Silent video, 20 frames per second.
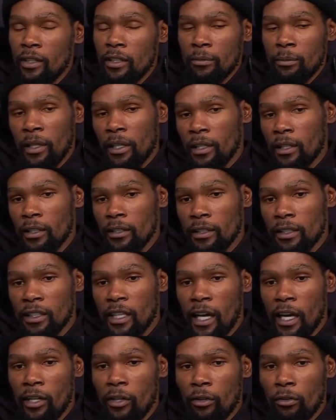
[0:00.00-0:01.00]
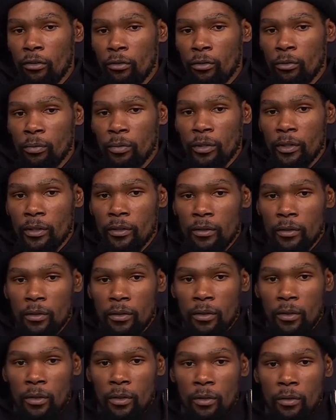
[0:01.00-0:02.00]
And that's making us a tighter group and,
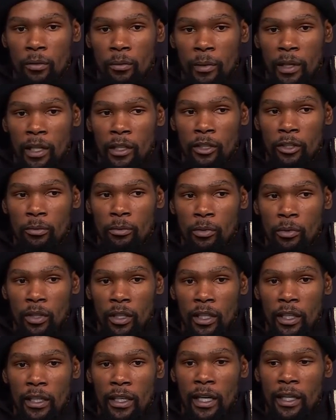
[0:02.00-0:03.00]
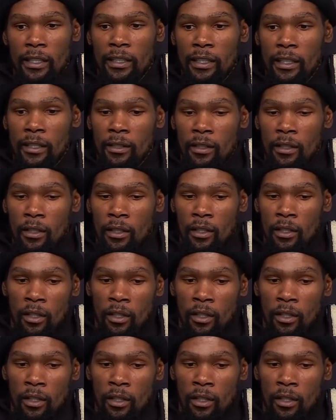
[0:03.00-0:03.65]
you know, making us more connected.